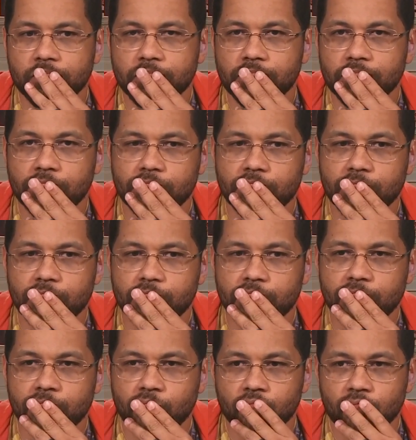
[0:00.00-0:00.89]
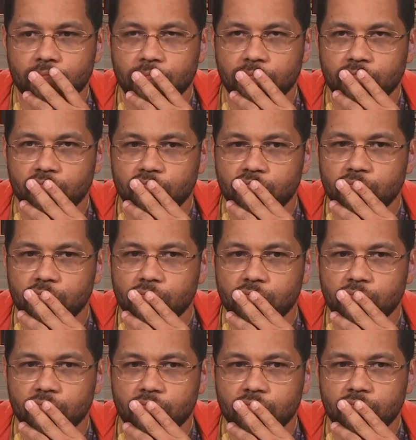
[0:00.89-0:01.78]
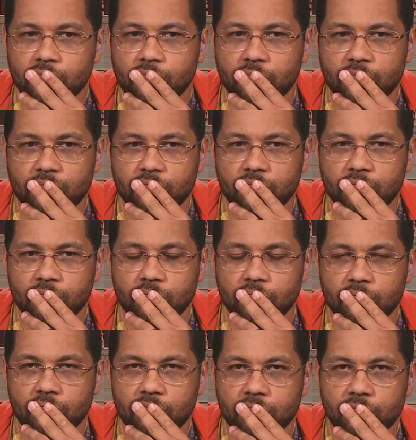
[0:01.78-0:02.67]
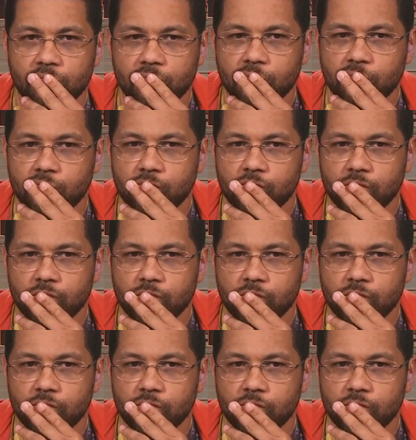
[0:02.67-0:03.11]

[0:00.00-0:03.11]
No words are spoken by the person on screen.